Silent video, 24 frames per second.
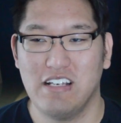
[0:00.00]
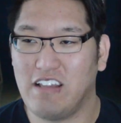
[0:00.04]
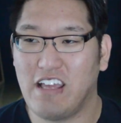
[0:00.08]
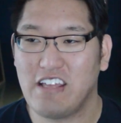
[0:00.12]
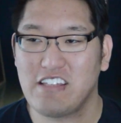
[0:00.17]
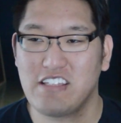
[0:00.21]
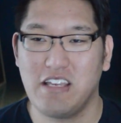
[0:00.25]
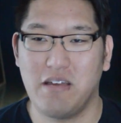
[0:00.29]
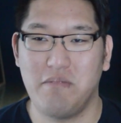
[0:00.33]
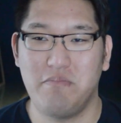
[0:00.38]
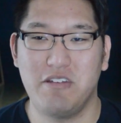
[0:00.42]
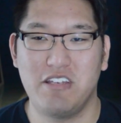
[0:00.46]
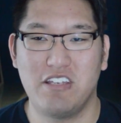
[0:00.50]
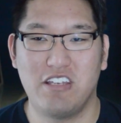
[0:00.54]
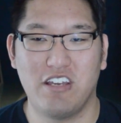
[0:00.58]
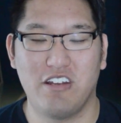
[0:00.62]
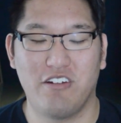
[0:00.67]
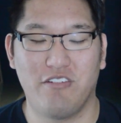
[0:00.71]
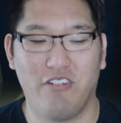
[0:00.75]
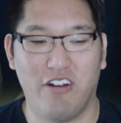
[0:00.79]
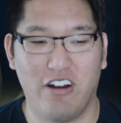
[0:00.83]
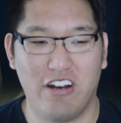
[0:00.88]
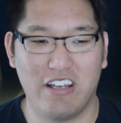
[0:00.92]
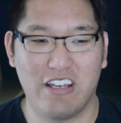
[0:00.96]
As I
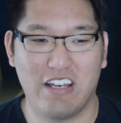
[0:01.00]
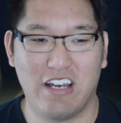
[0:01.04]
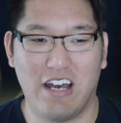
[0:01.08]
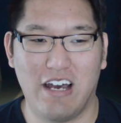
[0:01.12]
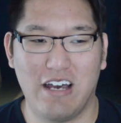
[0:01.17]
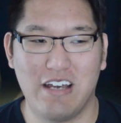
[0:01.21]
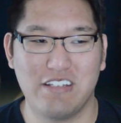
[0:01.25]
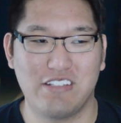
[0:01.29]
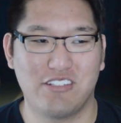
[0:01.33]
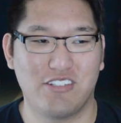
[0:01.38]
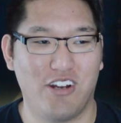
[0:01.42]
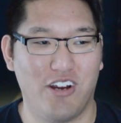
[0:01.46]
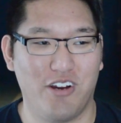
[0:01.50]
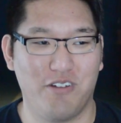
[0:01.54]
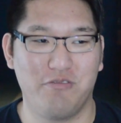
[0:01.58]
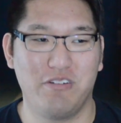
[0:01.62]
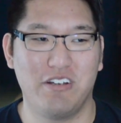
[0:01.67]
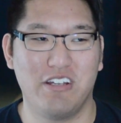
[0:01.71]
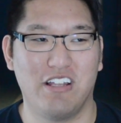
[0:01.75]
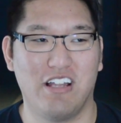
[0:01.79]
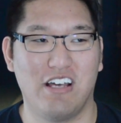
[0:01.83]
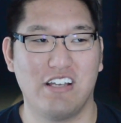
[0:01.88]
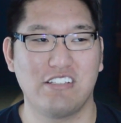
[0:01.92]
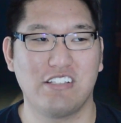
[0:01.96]
begin running, I start
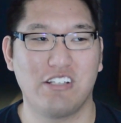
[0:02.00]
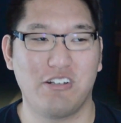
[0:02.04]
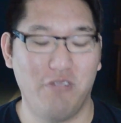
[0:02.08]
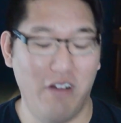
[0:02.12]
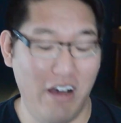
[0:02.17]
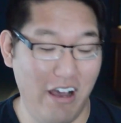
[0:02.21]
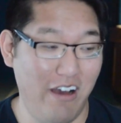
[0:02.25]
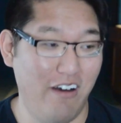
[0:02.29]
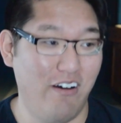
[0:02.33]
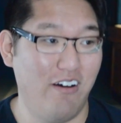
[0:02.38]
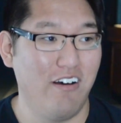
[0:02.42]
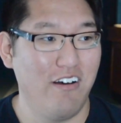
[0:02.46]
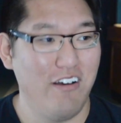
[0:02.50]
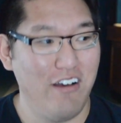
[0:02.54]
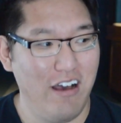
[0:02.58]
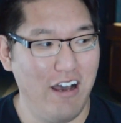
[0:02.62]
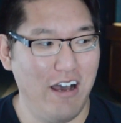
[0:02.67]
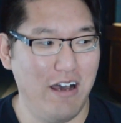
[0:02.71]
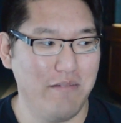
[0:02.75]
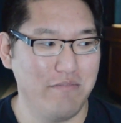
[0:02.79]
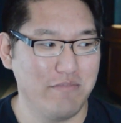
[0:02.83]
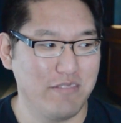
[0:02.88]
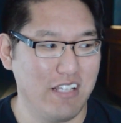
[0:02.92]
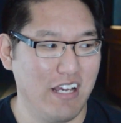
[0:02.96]
realizing, wow,
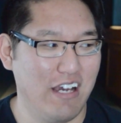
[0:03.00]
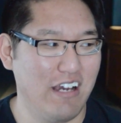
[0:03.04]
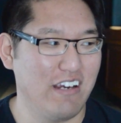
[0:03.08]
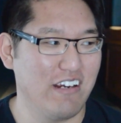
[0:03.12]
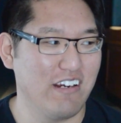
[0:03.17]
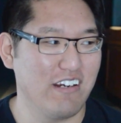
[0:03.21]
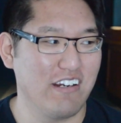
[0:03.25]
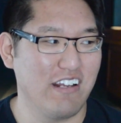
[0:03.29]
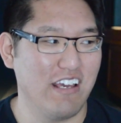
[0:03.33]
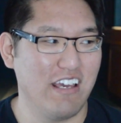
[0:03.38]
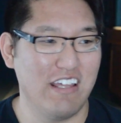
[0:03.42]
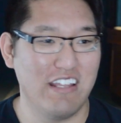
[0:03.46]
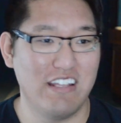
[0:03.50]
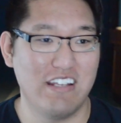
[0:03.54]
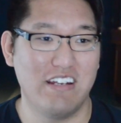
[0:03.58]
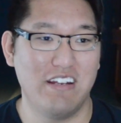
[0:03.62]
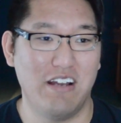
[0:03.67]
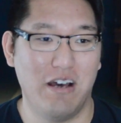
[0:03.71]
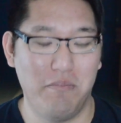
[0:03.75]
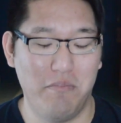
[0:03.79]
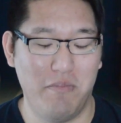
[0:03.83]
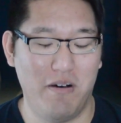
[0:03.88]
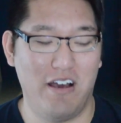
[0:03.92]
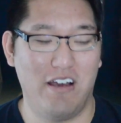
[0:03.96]
I'm tired, and
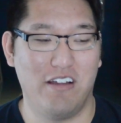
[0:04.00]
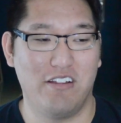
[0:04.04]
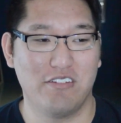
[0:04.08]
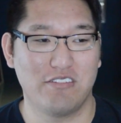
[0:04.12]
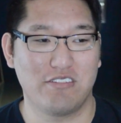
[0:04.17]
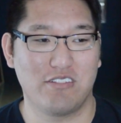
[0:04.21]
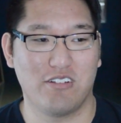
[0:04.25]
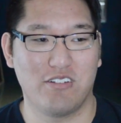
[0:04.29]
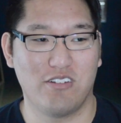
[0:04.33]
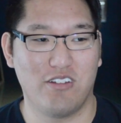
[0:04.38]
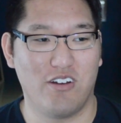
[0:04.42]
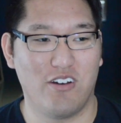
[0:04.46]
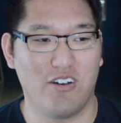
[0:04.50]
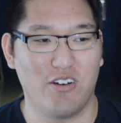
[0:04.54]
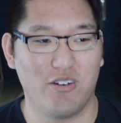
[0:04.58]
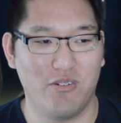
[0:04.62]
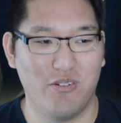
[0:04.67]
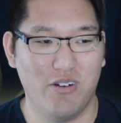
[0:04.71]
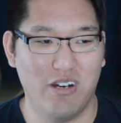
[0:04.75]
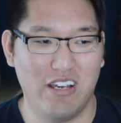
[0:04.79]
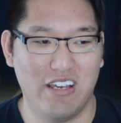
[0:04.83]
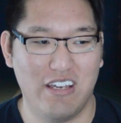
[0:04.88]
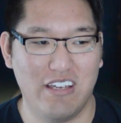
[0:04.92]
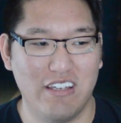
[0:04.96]
a mile is a long
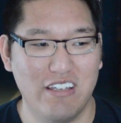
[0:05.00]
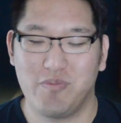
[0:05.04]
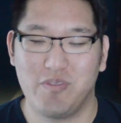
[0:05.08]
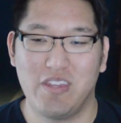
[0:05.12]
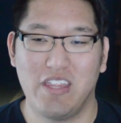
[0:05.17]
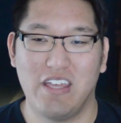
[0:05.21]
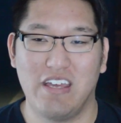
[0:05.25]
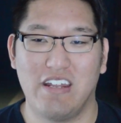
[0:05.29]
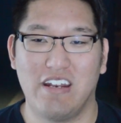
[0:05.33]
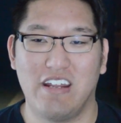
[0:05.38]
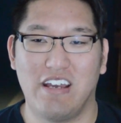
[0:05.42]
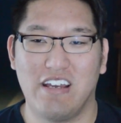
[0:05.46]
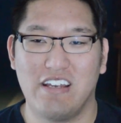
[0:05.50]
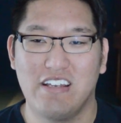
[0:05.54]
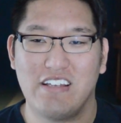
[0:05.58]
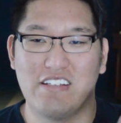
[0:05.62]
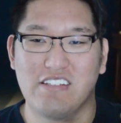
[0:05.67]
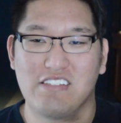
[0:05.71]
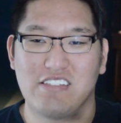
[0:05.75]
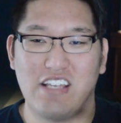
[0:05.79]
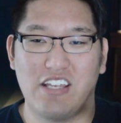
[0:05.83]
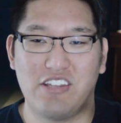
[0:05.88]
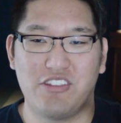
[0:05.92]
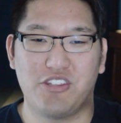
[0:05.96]
way. And then I
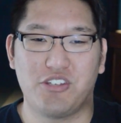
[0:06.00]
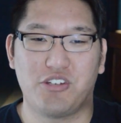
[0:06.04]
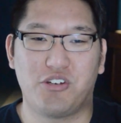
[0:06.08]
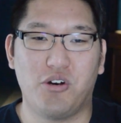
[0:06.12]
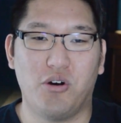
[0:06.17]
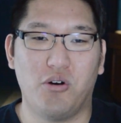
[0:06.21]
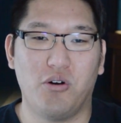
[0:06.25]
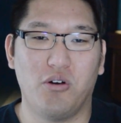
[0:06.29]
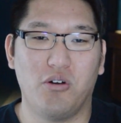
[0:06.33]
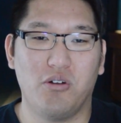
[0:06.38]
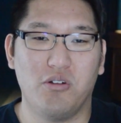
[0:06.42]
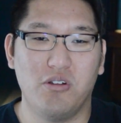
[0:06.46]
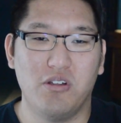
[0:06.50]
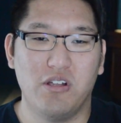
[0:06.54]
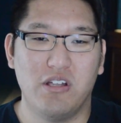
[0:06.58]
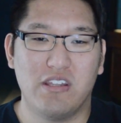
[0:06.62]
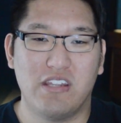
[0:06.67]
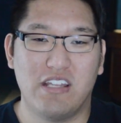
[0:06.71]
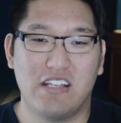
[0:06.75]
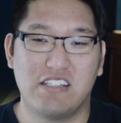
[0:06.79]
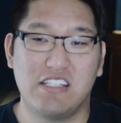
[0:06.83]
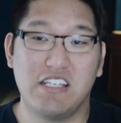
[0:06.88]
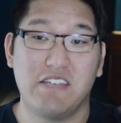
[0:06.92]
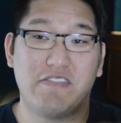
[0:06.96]
set the goal
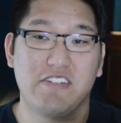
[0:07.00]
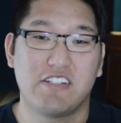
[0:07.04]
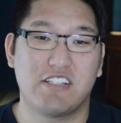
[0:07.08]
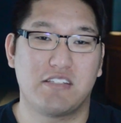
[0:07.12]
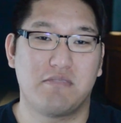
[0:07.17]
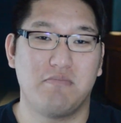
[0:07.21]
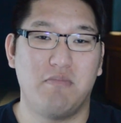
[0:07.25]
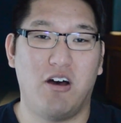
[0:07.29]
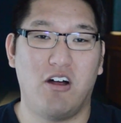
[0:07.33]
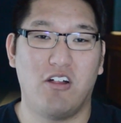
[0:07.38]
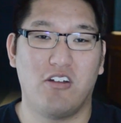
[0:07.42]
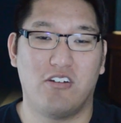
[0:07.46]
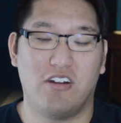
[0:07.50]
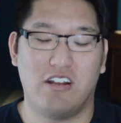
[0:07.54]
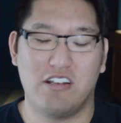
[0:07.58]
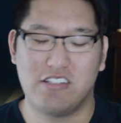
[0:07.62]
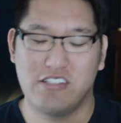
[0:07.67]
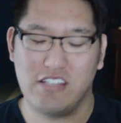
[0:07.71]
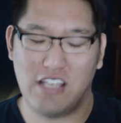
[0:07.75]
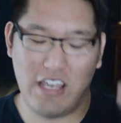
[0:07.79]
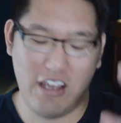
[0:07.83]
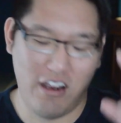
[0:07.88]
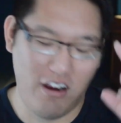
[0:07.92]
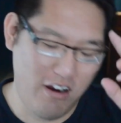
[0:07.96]
that's even smaller, and I
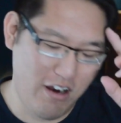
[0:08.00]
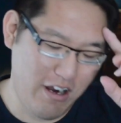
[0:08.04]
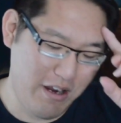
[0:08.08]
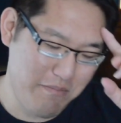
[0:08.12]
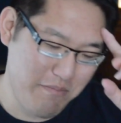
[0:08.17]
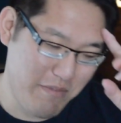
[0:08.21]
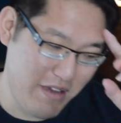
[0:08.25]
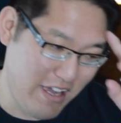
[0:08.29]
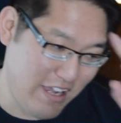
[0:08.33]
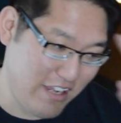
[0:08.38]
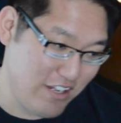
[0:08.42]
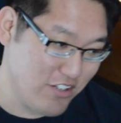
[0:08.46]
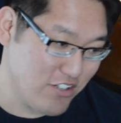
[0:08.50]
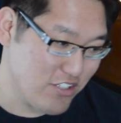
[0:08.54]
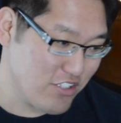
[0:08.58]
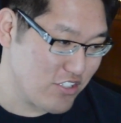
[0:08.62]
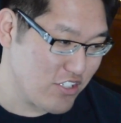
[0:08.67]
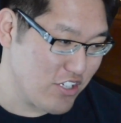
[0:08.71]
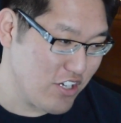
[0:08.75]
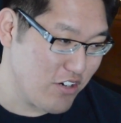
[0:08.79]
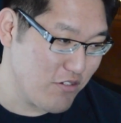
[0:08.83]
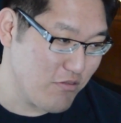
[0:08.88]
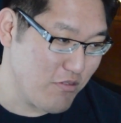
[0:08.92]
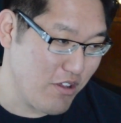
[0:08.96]
say, all right, Matt, you're just
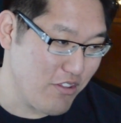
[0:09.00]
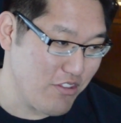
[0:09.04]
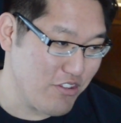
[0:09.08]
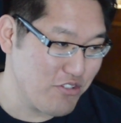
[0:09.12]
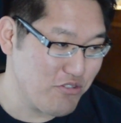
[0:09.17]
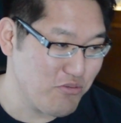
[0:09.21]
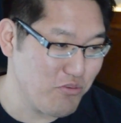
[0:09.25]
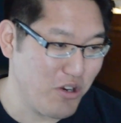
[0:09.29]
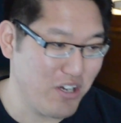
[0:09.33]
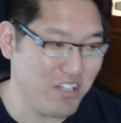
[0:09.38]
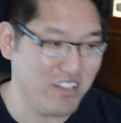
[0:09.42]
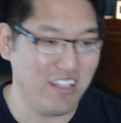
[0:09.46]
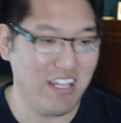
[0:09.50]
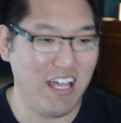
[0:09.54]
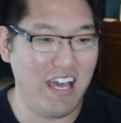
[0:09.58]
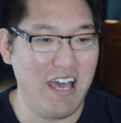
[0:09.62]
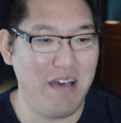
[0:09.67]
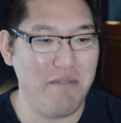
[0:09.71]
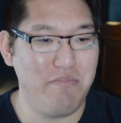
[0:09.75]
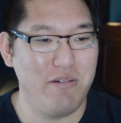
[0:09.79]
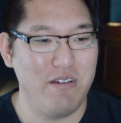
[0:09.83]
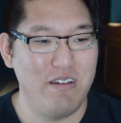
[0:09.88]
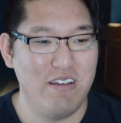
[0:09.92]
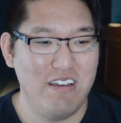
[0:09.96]
gonna run this 1
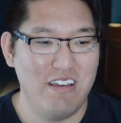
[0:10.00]
lap.